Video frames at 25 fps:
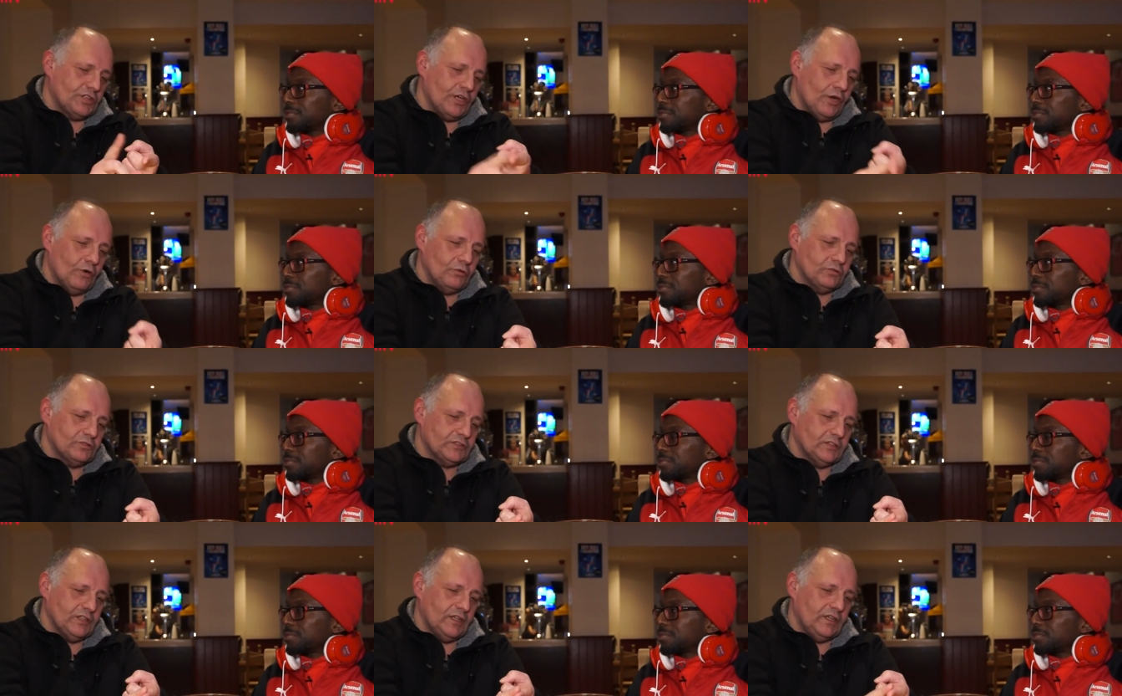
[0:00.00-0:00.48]

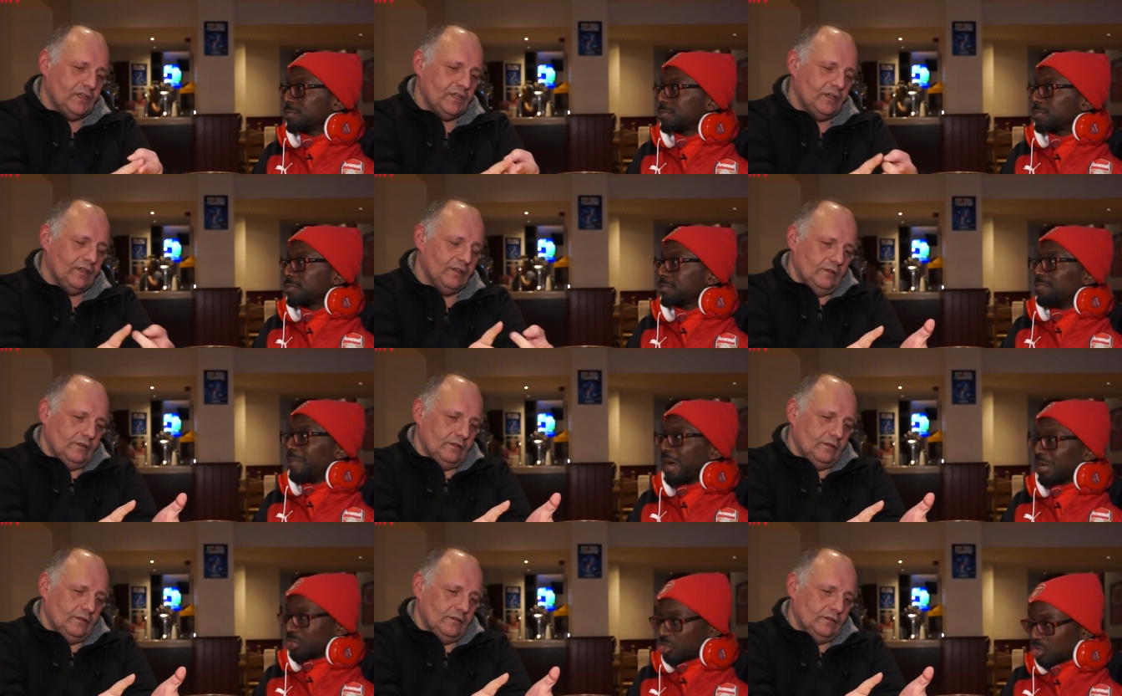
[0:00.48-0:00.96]

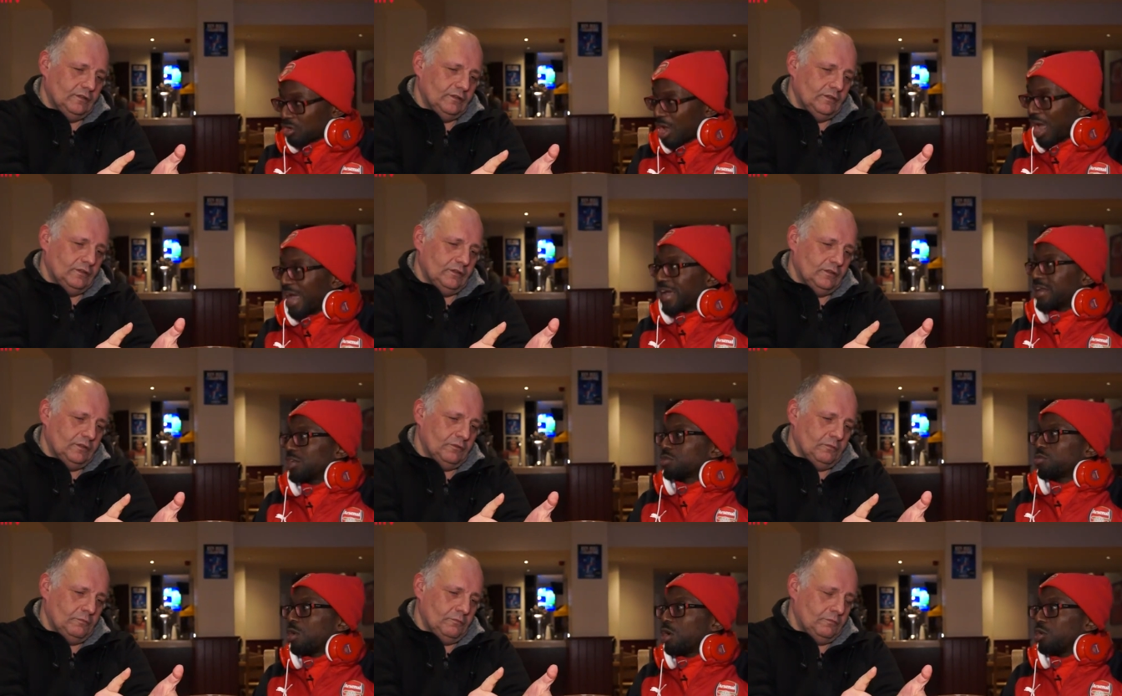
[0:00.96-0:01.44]
Speaker 1: Chelsea, Manchester
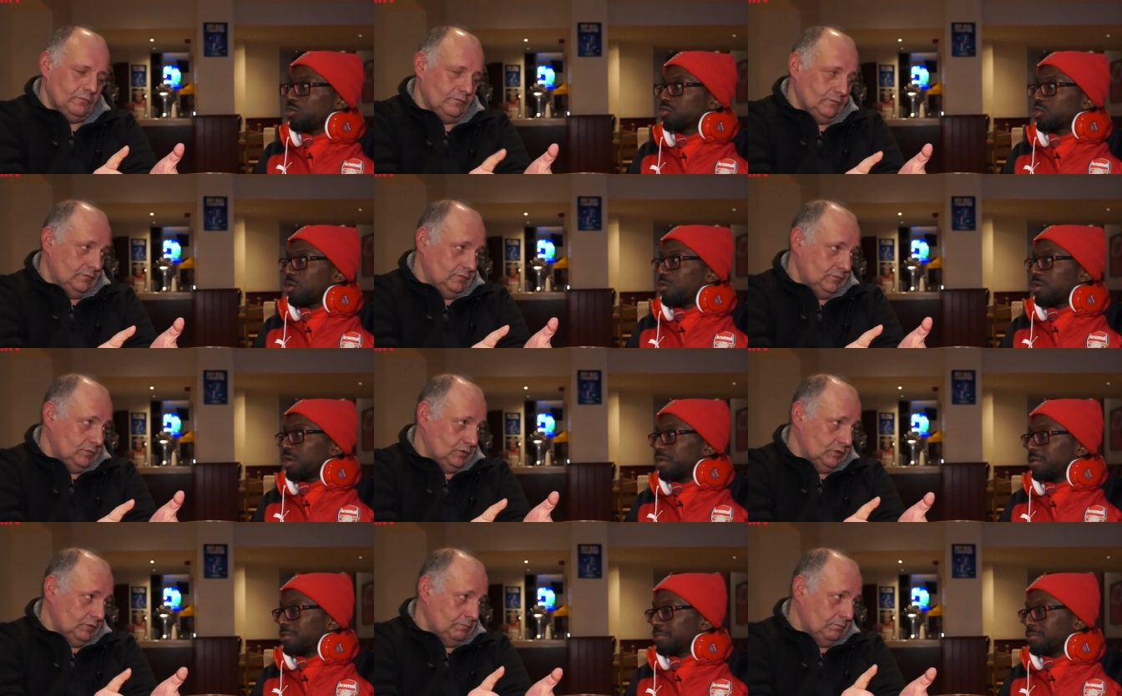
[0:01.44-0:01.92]
United as
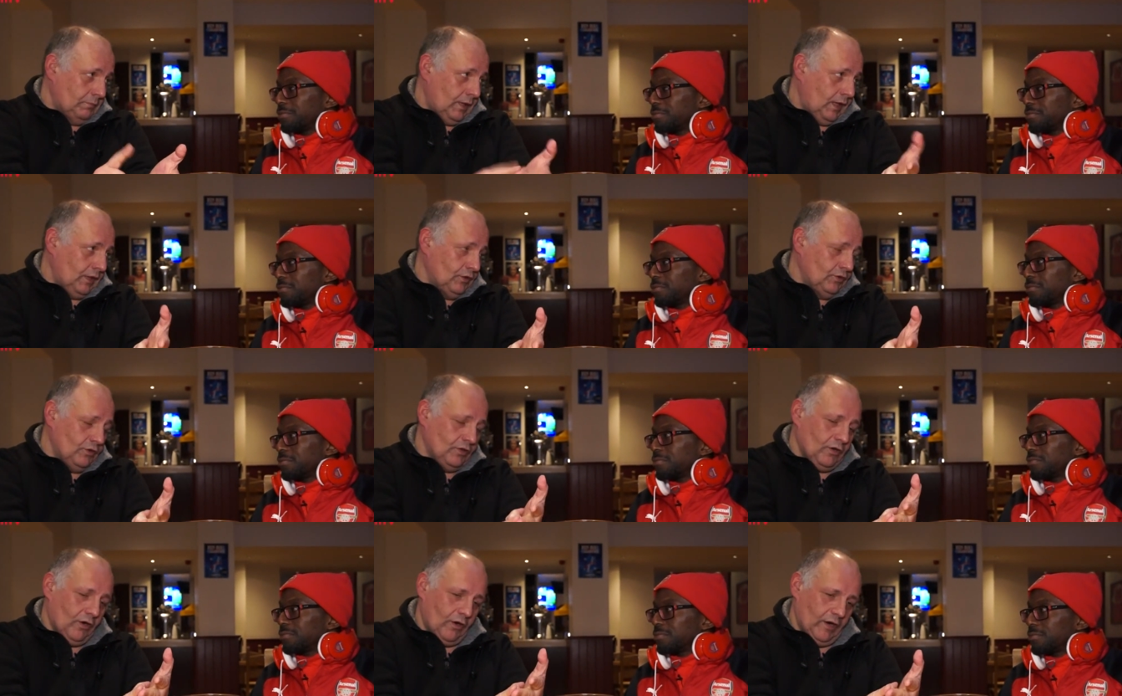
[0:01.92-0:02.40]
well. Sorry,
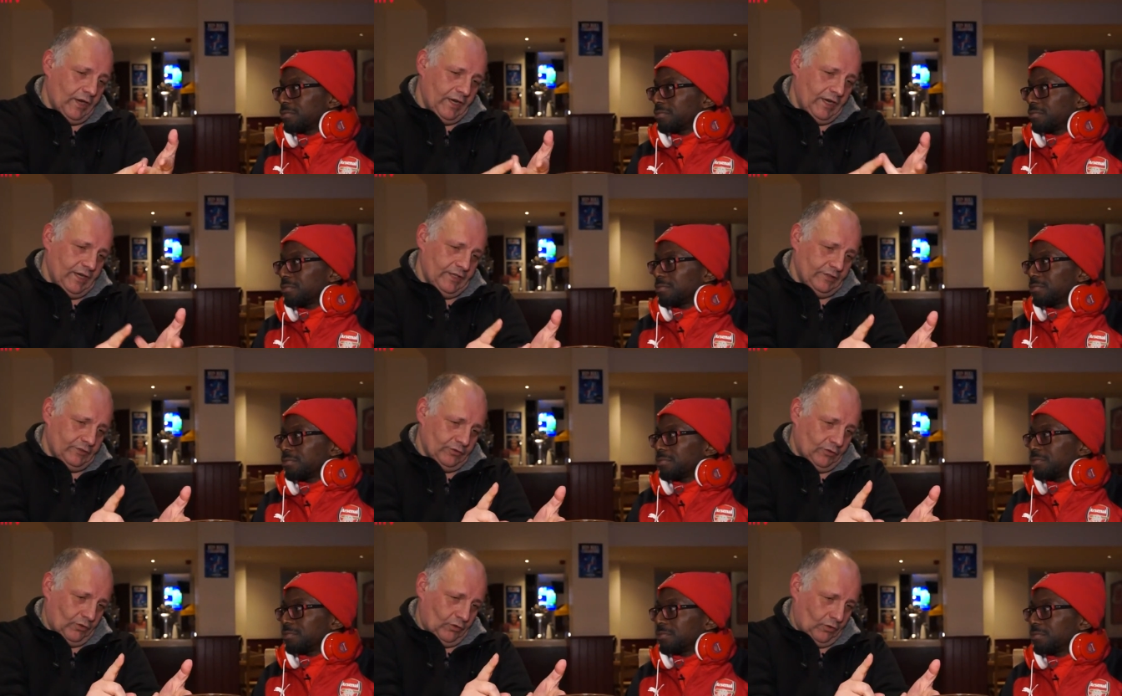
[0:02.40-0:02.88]
Man
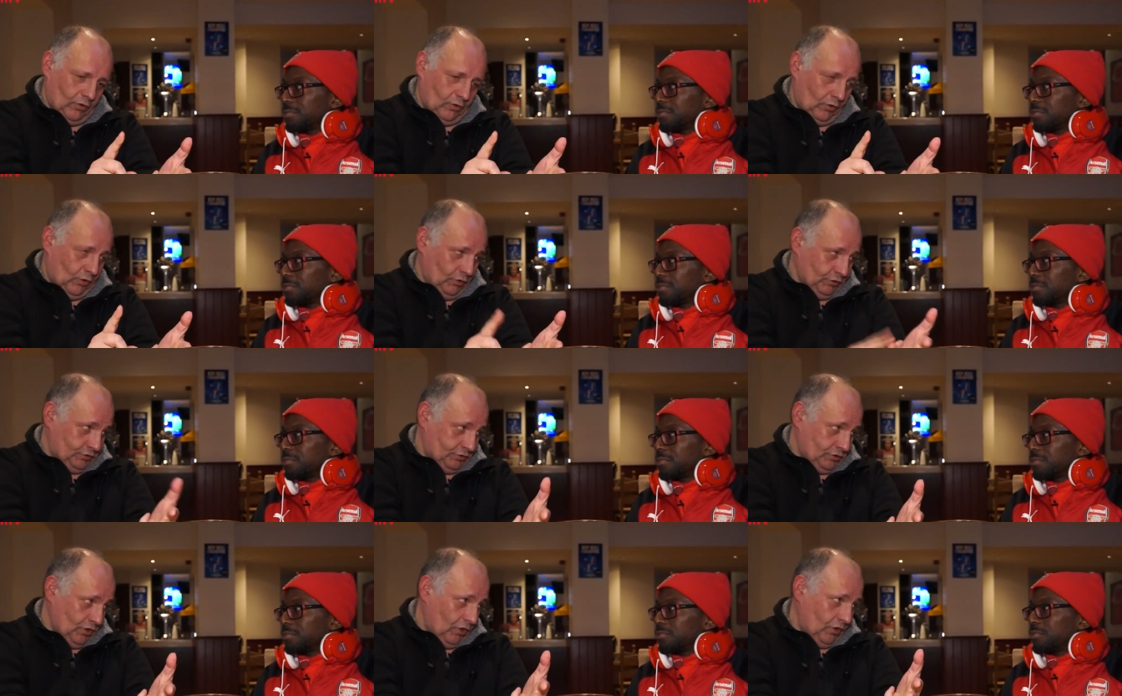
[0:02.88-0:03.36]
United
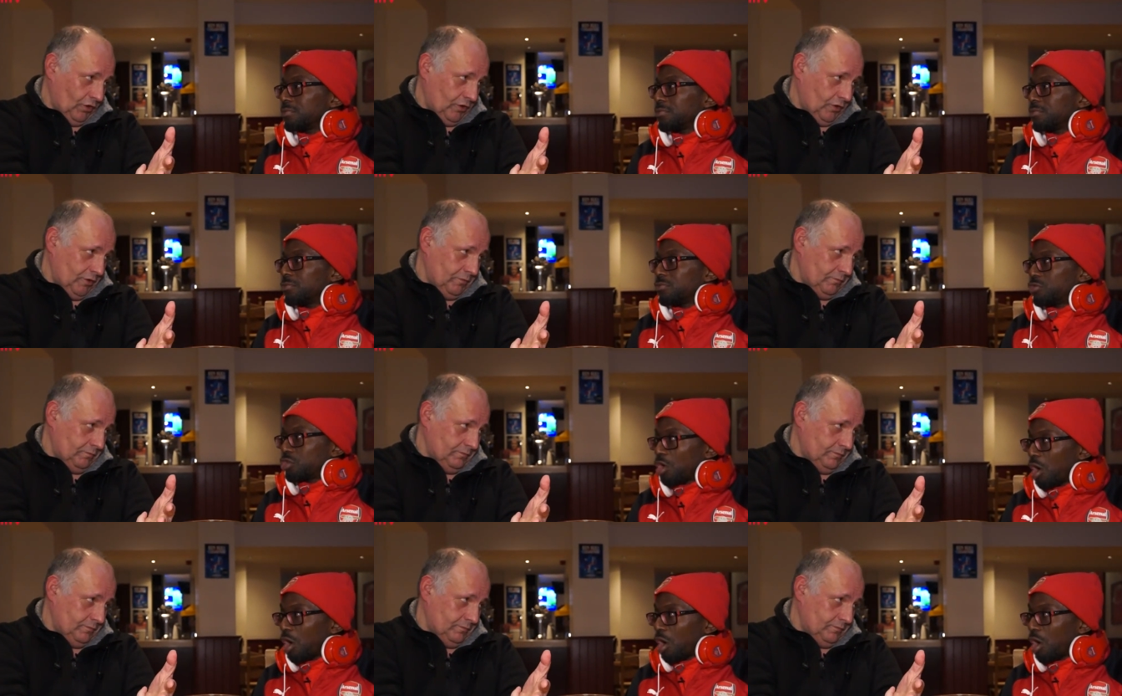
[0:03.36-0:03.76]
or Tottenham,